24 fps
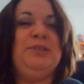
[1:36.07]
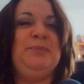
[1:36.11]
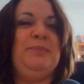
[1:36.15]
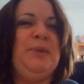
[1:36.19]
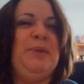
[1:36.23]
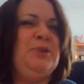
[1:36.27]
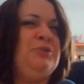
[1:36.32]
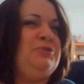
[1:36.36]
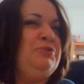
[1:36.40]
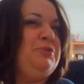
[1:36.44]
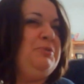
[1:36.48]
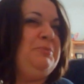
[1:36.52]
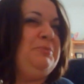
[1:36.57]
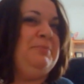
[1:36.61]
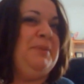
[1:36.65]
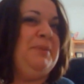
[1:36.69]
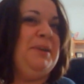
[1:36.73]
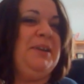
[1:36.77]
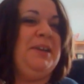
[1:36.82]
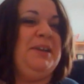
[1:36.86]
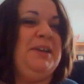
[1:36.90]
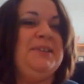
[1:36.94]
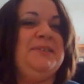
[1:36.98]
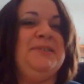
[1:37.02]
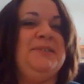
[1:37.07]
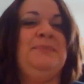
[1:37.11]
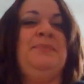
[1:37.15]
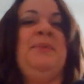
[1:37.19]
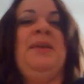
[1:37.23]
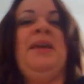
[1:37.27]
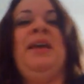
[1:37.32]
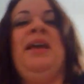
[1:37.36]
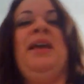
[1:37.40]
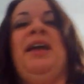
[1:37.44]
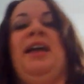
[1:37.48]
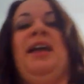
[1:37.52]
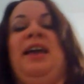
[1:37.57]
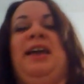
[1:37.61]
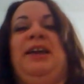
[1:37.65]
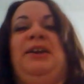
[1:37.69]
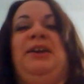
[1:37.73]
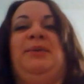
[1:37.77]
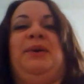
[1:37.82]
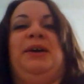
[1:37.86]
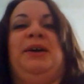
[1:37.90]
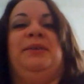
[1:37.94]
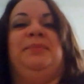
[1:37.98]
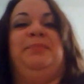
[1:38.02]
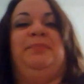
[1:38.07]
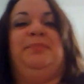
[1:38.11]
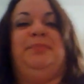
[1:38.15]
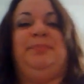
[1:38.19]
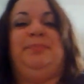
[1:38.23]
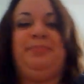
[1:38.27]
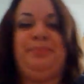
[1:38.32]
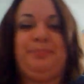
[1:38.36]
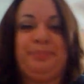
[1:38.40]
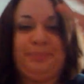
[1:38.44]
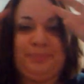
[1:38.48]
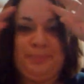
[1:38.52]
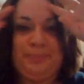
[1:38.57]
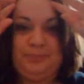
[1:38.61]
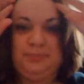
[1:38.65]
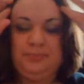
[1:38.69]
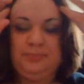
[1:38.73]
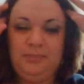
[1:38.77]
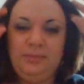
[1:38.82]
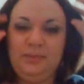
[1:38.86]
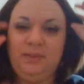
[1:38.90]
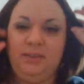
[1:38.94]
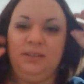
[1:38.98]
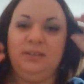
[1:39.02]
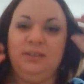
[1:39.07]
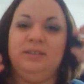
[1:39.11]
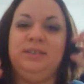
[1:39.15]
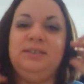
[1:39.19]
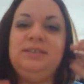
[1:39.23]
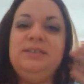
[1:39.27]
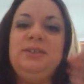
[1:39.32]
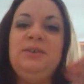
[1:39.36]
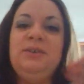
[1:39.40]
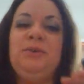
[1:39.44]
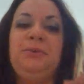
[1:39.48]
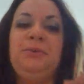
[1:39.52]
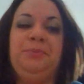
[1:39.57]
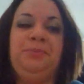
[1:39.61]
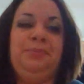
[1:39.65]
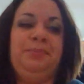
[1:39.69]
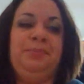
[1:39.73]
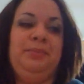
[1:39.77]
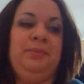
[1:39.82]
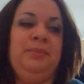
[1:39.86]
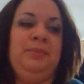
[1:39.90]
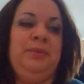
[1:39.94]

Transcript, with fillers: special, I guess. Anyway, so